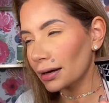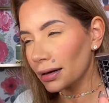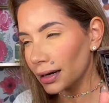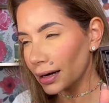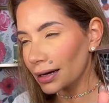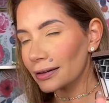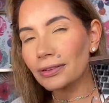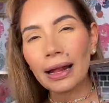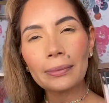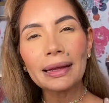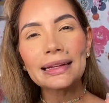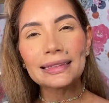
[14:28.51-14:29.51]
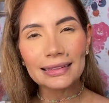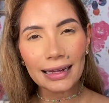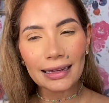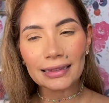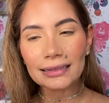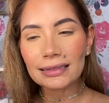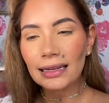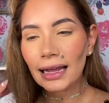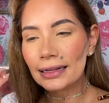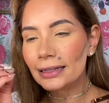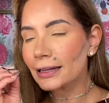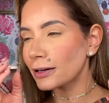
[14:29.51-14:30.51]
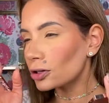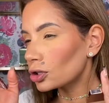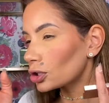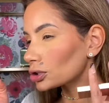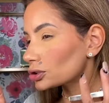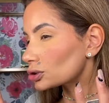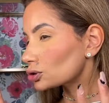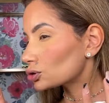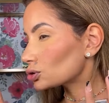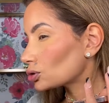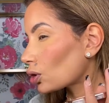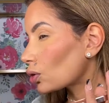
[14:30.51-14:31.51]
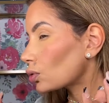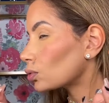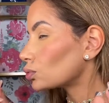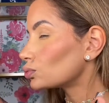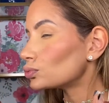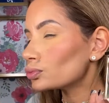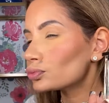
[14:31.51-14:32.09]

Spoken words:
If that makes sense. Like it looked so,